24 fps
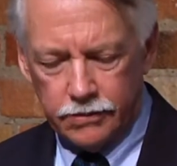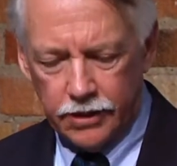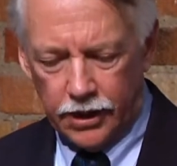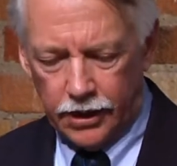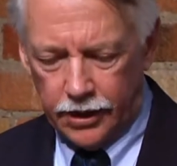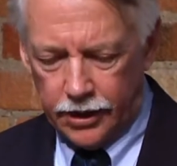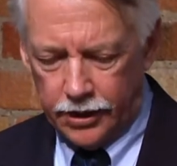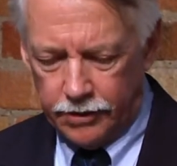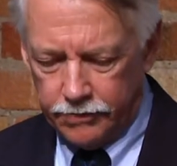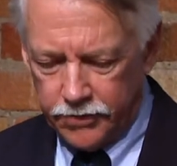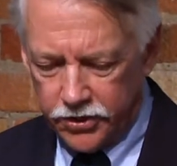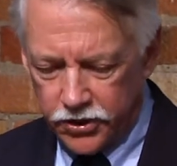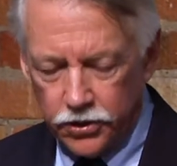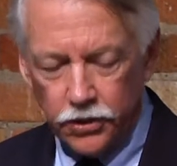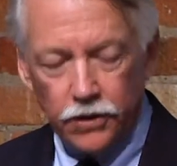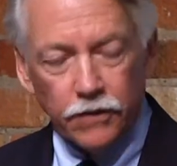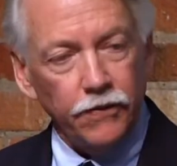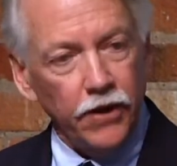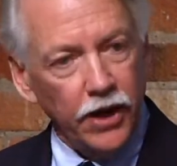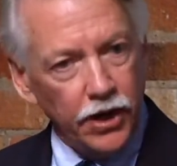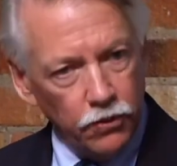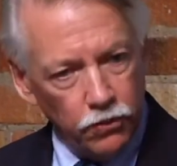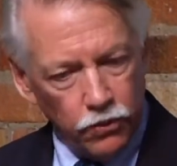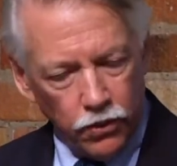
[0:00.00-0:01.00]
um,
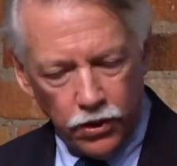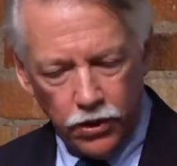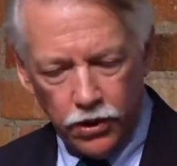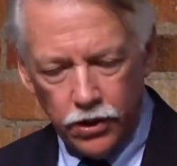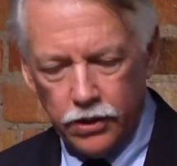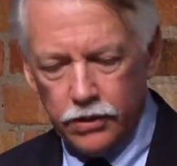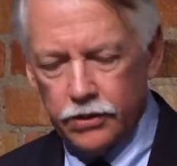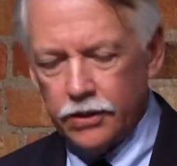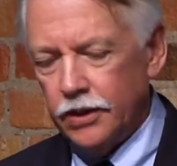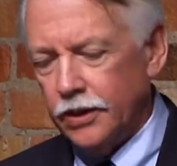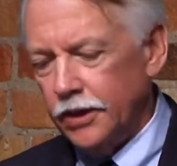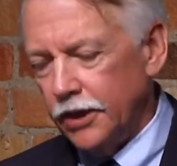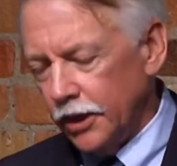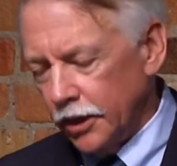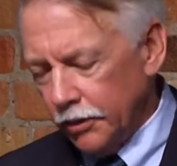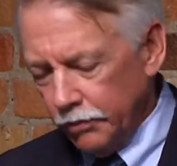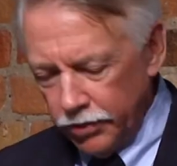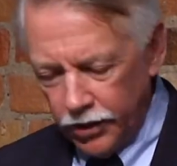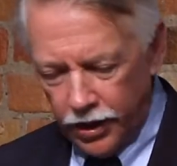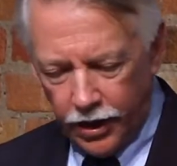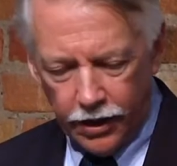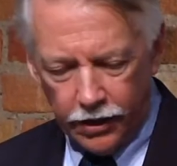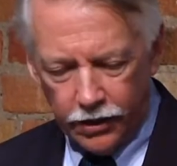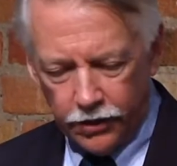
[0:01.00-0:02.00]
survey work. They did a
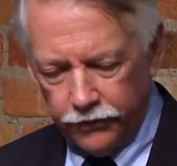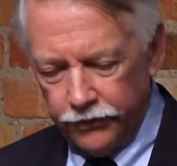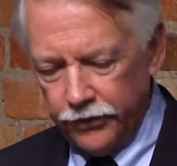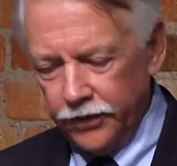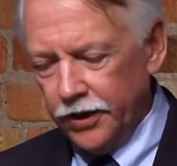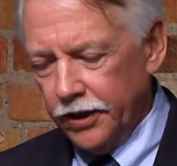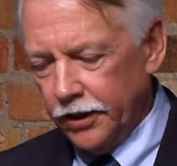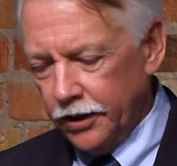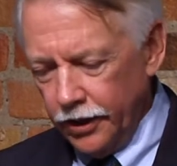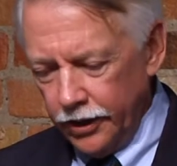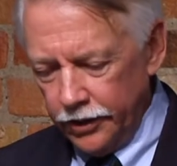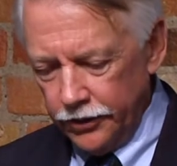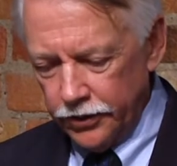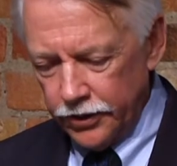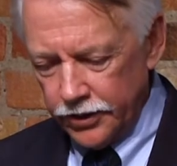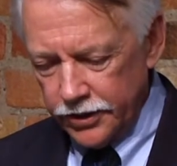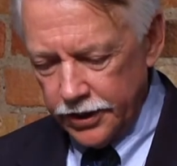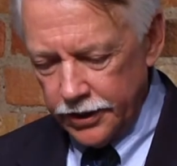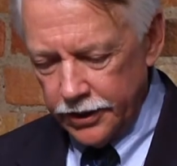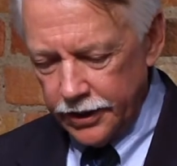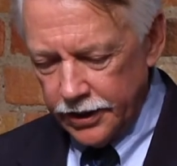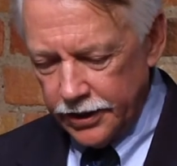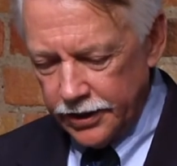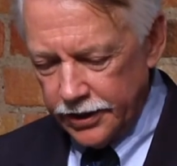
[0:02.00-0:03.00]
blography and
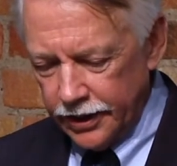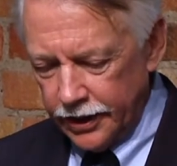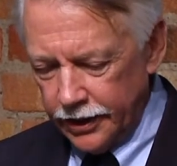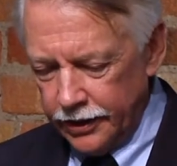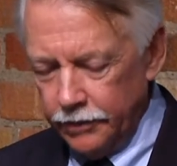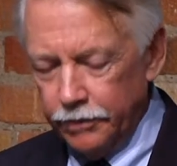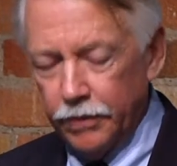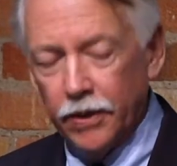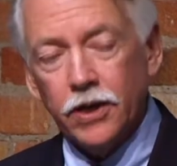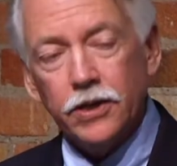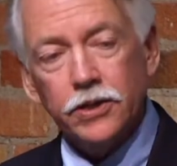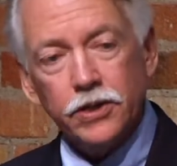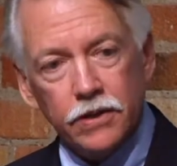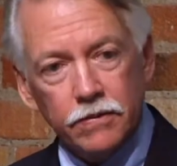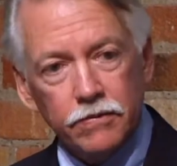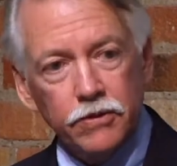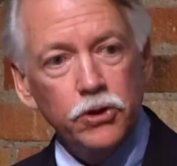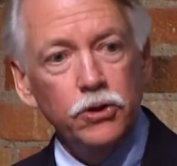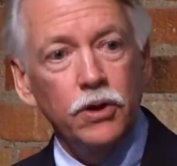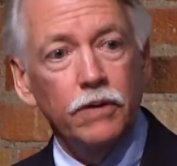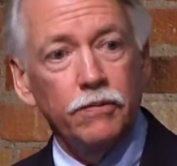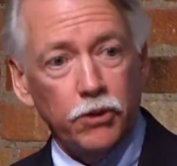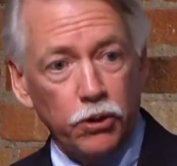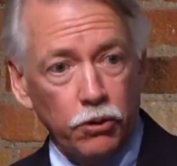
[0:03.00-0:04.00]
others, and they said the Park
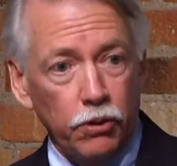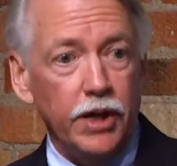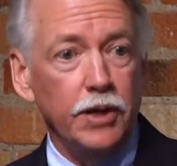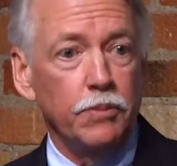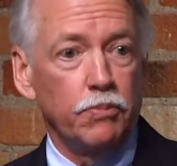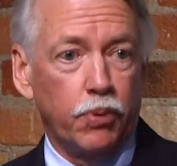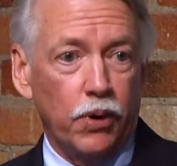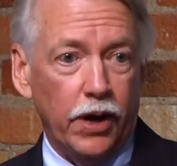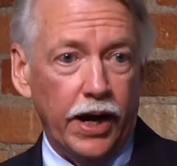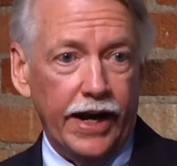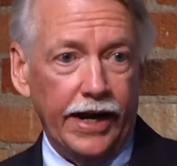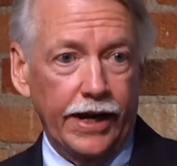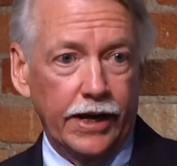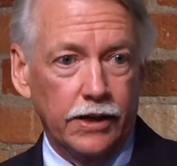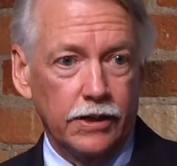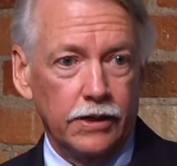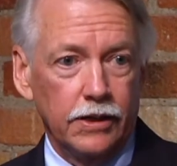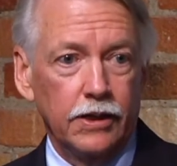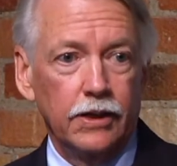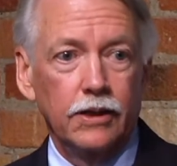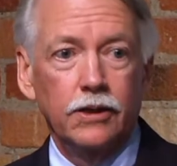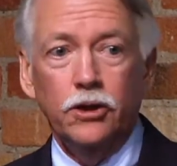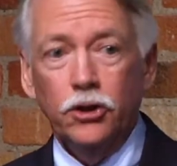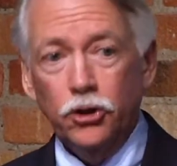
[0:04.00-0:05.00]
Service you have a great brand.
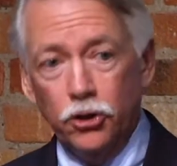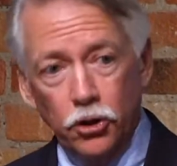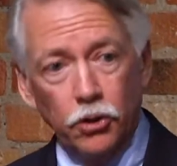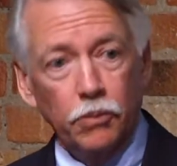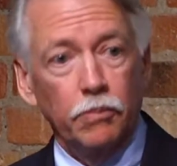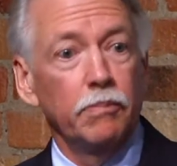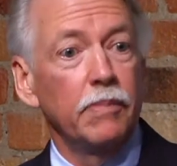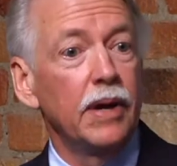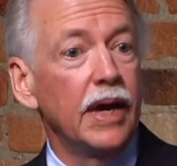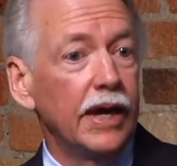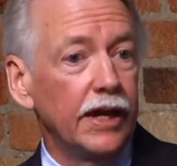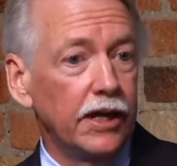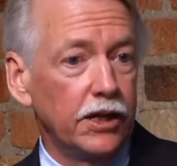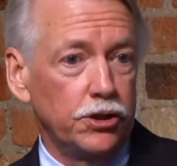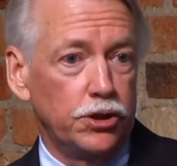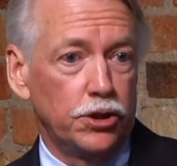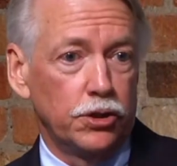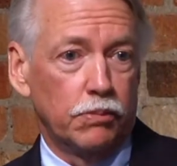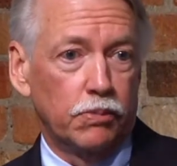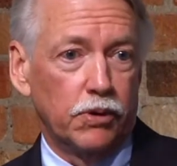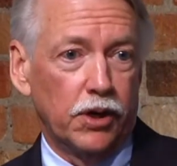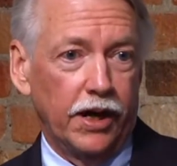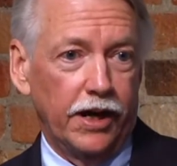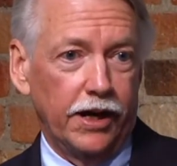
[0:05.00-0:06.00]
You don't manage
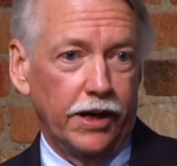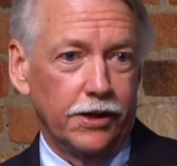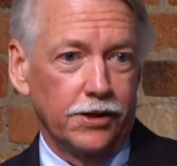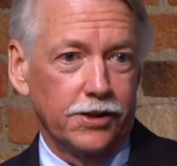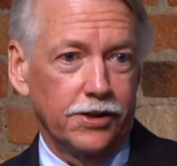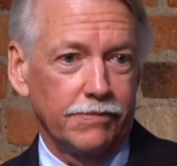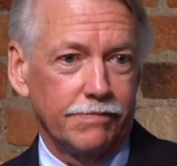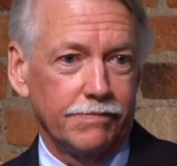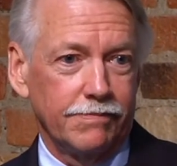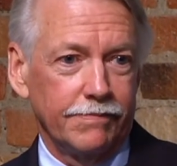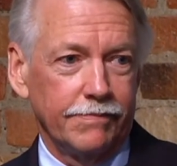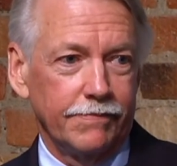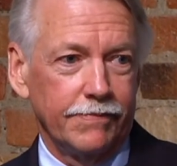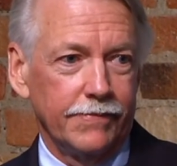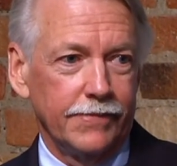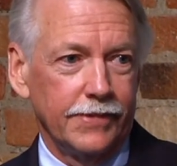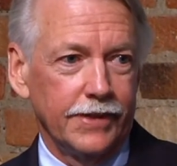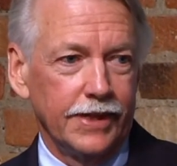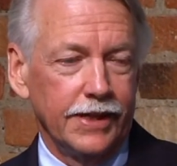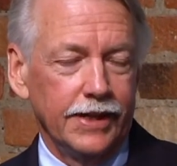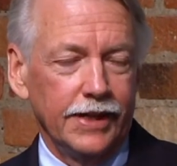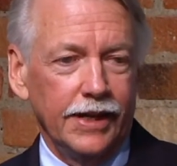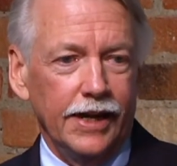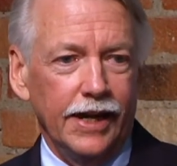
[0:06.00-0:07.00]
your brand,
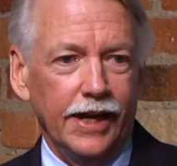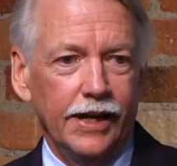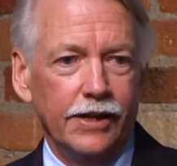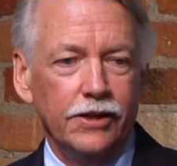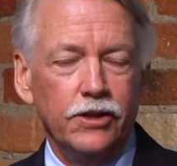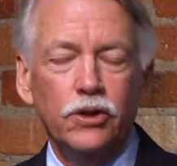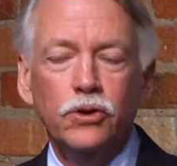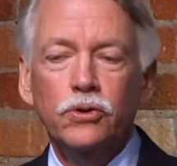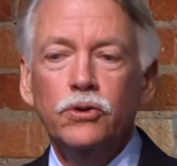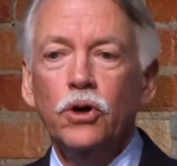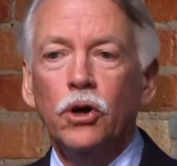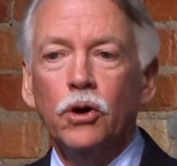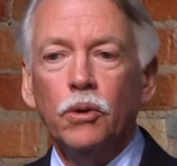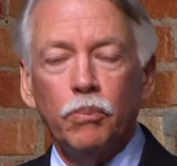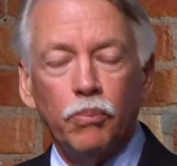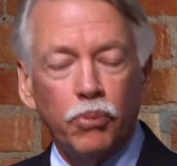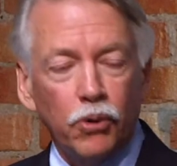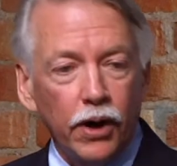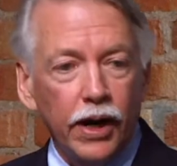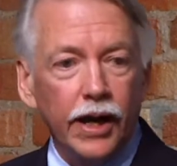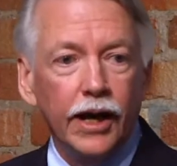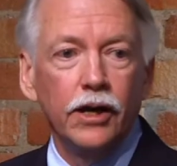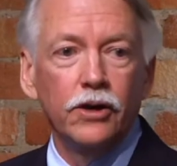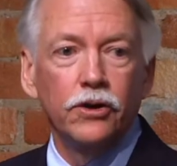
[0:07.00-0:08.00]
and you don't
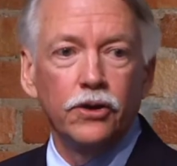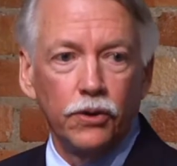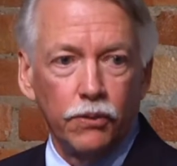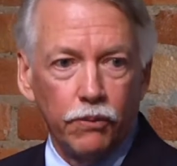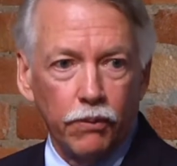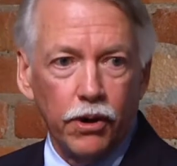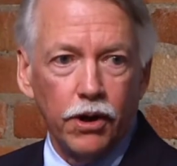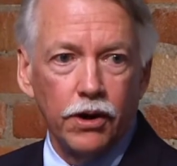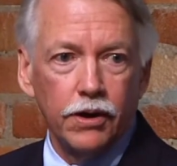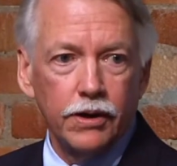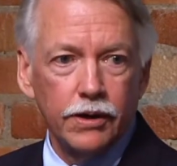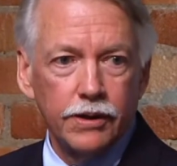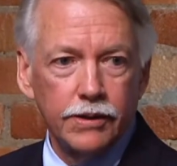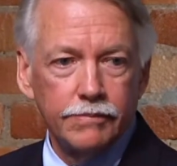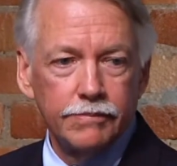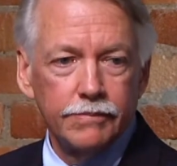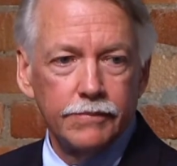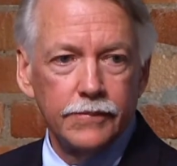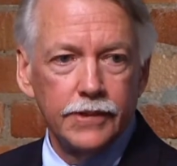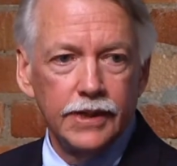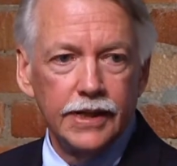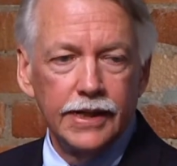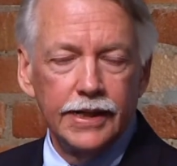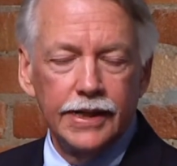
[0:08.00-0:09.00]
brand your work,
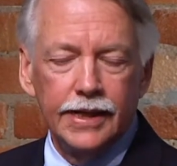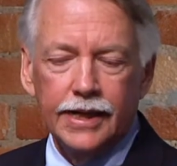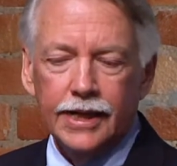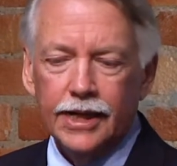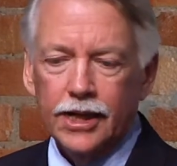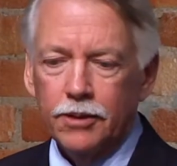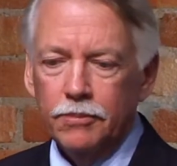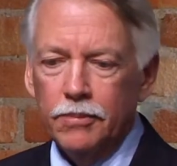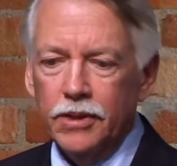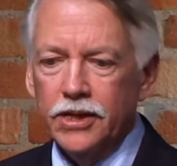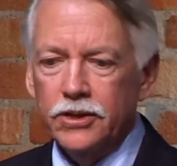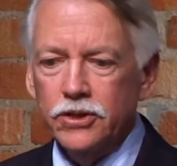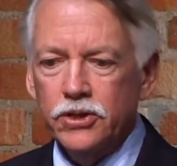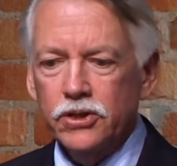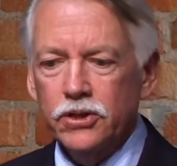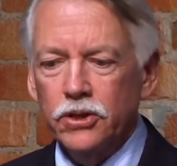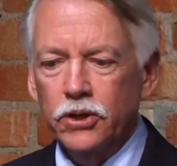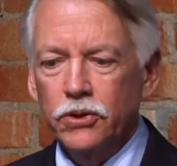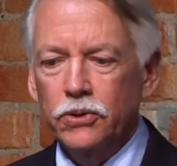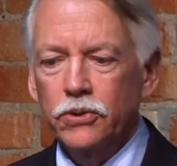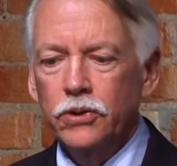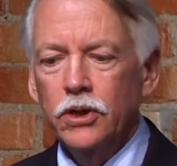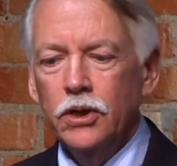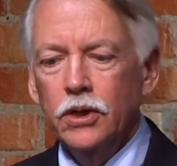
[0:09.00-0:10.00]
um, and
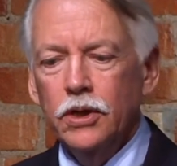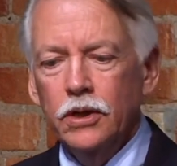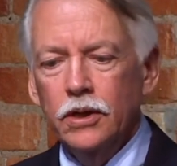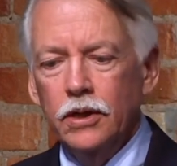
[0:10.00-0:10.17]
so